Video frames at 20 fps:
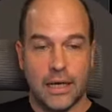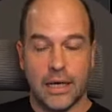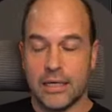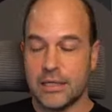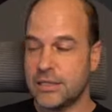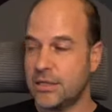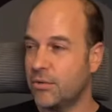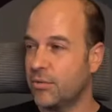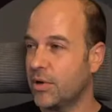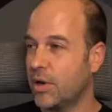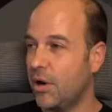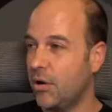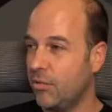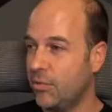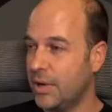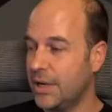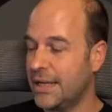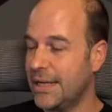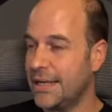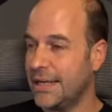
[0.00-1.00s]
So
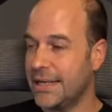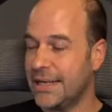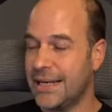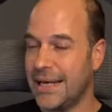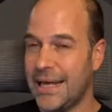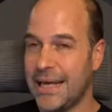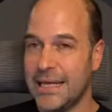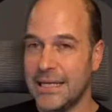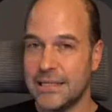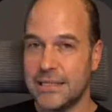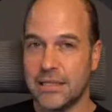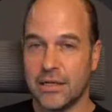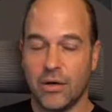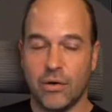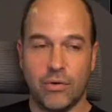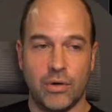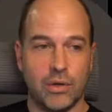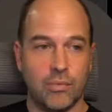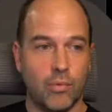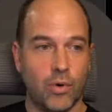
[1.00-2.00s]
currently it is
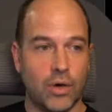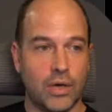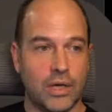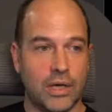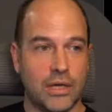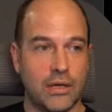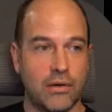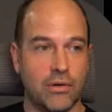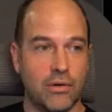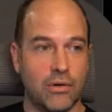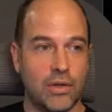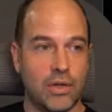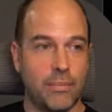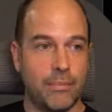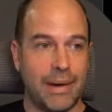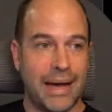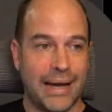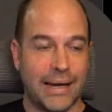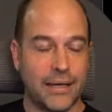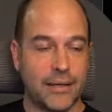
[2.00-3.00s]
only working on the
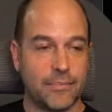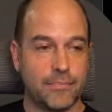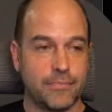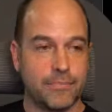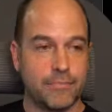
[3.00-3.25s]
Mac.